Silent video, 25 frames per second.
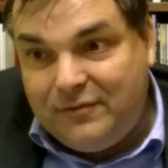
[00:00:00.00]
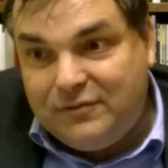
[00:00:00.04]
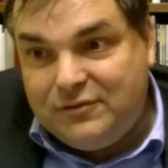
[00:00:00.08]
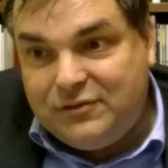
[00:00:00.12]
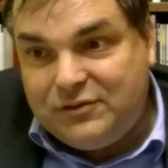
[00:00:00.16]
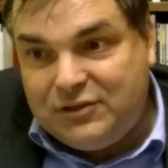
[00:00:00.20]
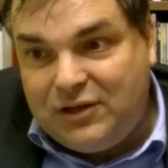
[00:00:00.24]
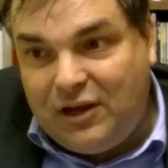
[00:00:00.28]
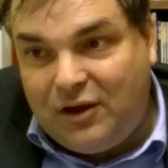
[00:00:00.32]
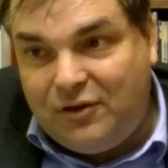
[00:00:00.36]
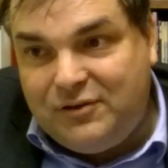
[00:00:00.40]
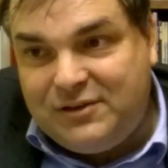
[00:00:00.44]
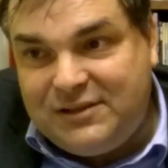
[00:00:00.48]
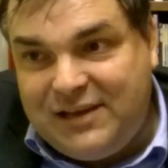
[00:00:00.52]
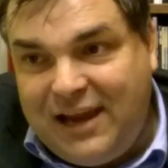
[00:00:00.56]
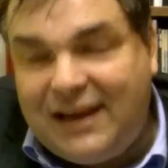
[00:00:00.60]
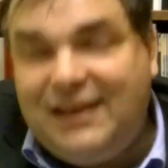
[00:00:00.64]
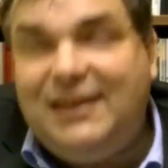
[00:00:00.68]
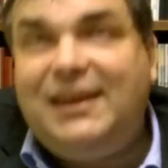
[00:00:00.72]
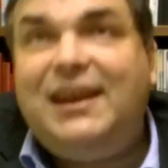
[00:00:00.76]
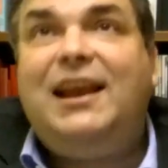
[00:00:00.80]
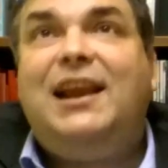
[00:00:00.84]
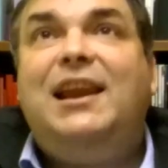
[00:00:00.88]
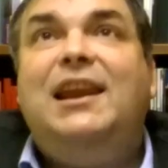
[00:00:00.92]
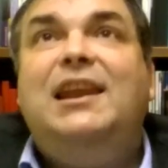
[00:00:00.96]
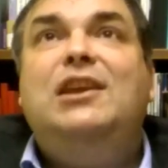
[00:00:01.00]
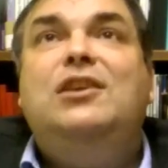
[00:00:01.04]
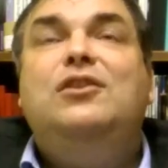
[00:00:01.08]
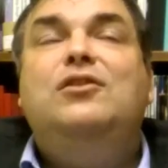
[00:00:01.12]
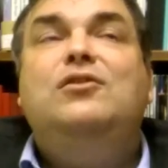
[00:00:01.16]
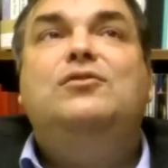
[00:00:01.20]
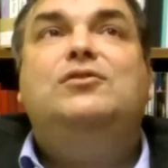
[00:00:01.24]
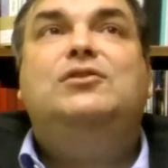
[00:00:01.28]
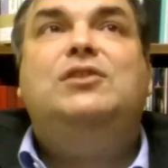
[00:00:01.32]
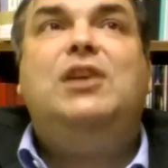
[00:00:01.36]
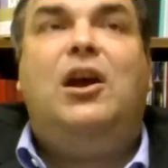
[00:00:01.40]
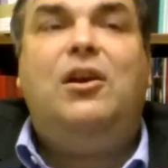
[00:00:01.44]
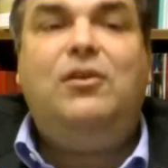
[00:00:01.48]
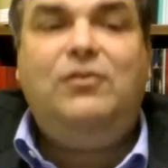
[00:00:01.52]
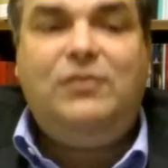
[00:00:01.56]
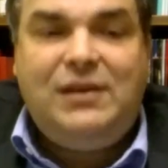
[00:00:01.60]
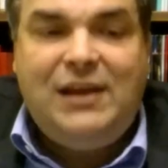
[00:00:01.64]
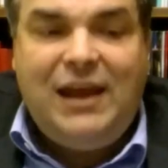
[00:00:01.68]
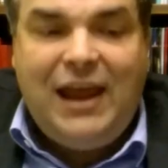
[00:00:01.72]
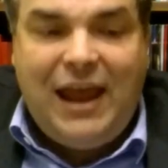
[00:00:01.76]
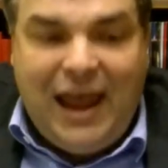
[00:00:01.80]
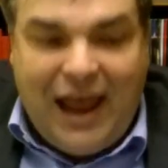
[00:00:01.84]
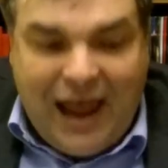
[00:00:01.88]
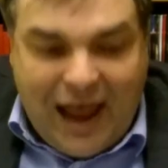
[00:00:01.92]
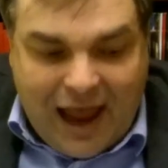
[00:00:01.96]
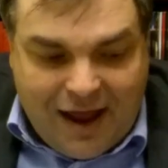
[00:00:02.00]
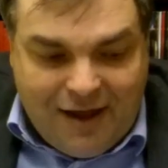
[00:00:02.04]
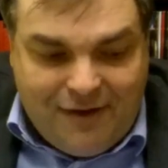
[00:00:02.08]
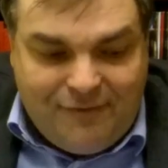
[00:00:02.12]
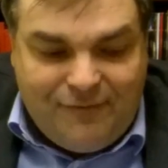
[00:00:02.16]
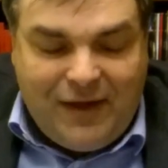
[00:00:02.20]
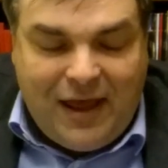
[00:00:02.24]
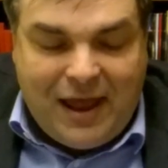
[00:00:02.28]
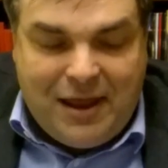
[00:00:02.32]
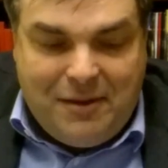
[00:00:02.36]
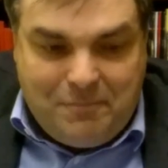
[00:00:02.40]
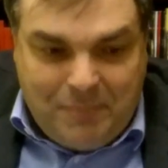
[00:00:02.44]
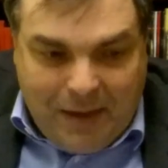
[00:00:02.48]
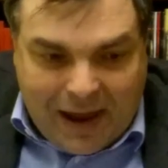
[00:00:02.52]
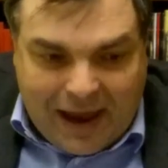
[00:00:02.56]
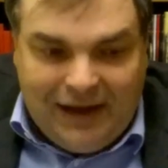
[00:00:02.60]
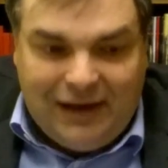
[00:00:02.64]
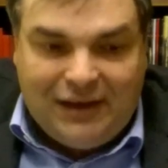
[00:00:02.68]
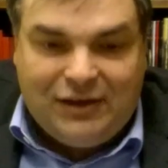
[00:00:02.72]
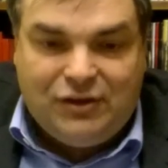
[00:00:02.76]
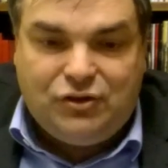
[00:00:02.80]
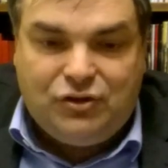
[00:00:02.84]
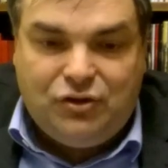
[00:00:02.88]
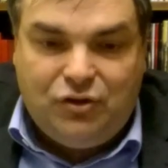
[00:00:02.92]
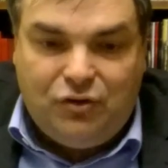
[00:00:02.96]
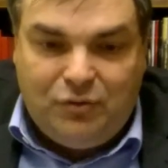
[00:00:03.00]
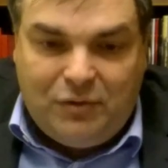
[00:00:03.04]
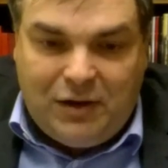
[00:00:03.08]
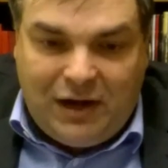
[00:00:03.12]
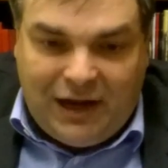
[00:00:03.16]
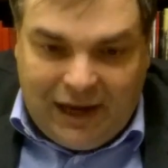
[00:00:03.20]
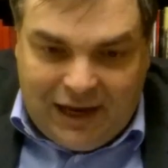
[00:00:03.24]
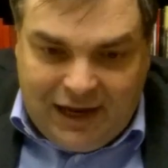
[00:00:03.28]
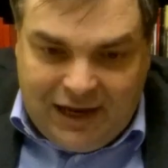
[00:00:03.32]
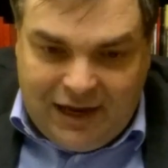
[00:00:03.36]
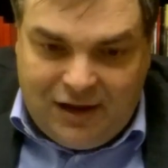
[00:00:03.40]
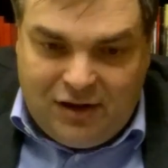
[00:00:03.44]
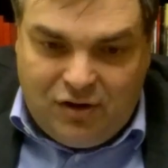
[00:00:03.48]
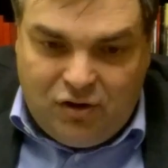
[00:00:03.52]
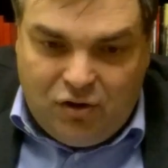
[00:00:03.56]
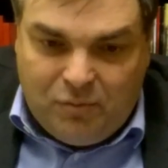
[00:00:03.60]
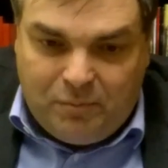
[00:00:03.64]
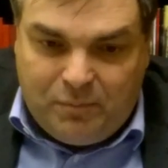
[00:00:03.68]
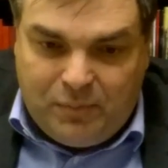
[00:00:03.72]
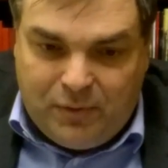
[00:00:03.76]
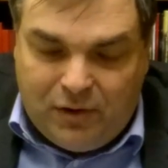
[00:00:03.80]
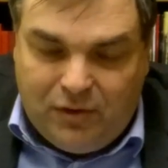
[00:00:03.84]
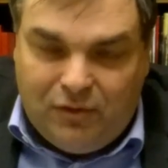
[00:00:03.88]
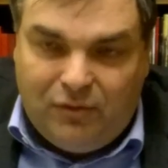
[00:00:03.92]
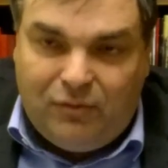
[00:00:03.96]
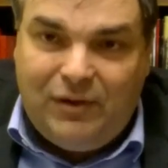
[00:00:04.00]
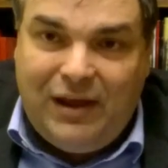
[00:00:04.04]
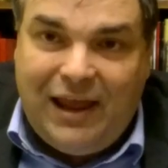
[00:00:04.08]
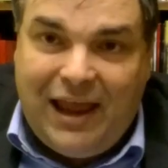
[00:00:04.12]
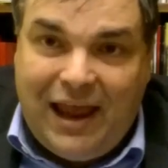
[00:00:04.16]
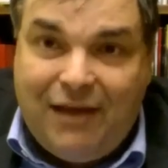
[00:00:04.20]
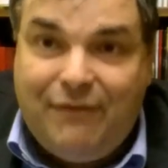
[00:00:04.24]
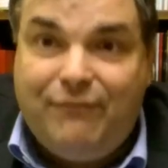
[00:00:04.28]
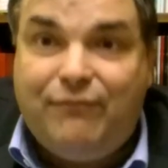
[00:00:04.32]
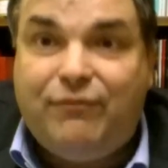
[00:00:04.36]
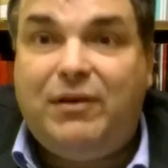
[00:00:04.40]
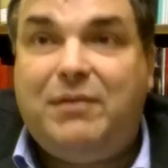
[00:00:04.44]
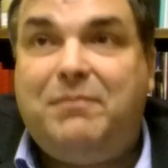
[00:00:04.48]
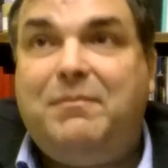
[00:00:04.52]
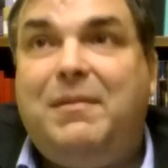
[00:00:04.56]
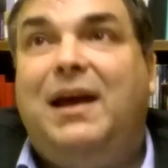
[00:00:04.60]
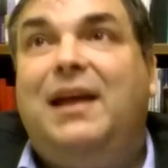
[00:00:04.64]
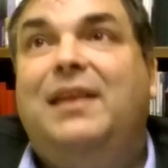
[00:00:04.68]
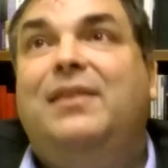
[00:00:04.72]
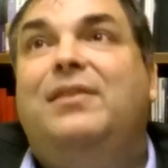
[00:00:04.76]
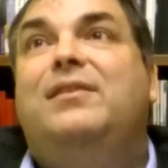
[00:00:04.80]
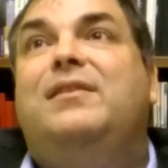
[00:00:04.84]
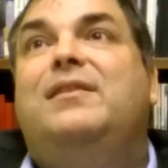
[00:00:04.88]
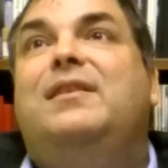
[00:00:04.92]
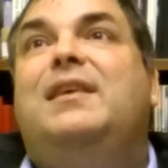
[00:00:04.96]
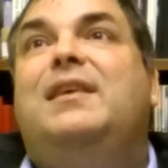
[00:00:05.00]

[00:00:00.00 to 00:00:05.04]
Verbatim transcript: So technically you don't have a balance. You clear your bill every month.